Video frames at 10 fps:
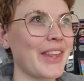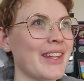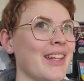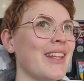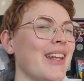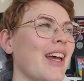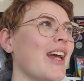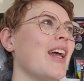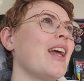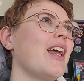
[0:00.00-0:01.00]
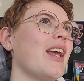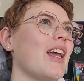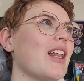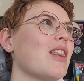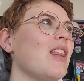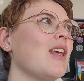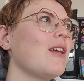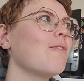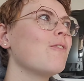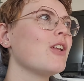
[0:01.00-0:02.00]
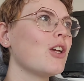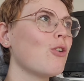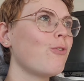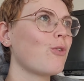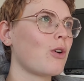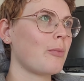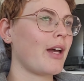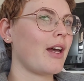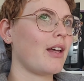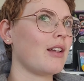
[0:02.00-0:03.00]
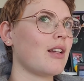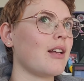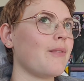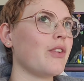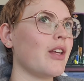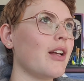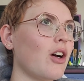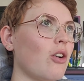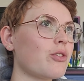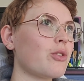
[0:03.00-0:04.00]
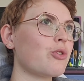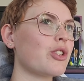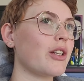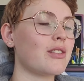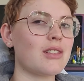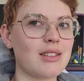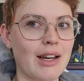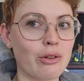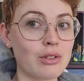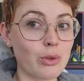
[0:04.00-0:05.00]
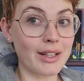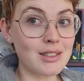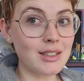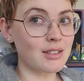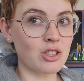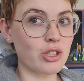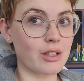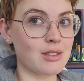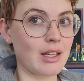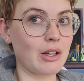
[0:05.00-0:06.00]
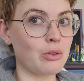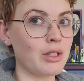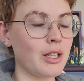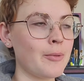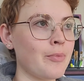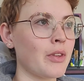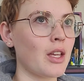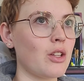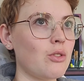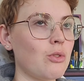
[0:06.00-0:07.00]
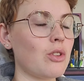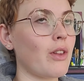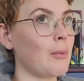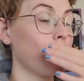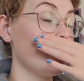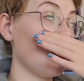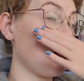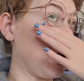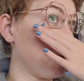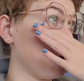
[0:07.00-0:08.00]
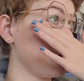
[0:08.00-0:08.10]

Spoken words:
And then the video format also shares the sound, so Etsy doesn't share sound, so that makes it a lot more